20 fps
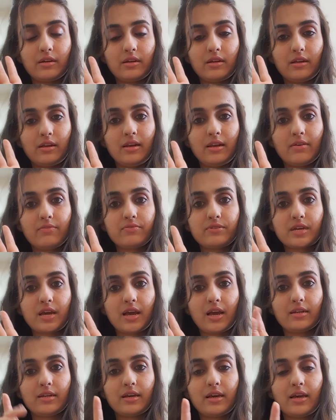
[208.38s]
left
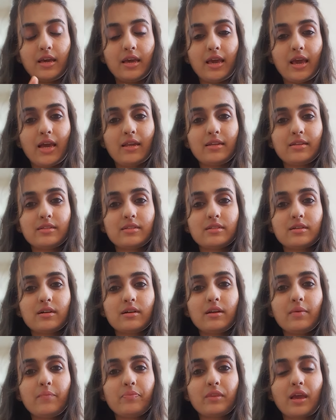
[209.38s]
hand and in
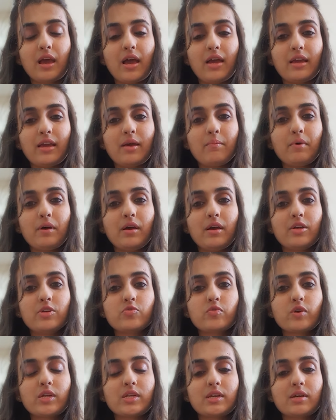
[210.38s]
turn i am
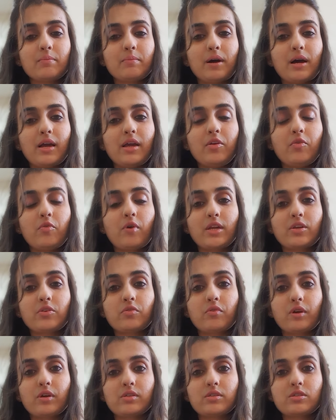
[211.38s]
treating my right
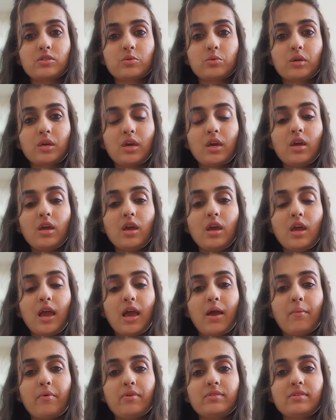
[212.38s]
wrist okay
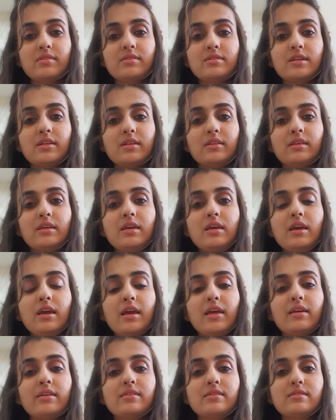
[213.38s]
i'm resisting the
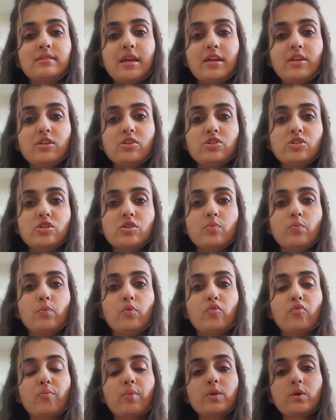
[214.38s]
extension
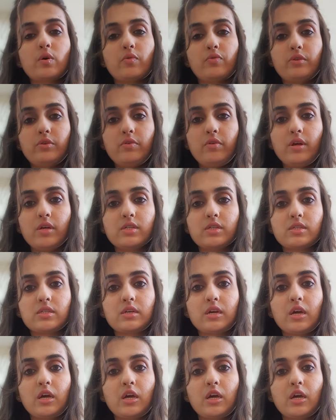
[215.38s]
movement of the wrist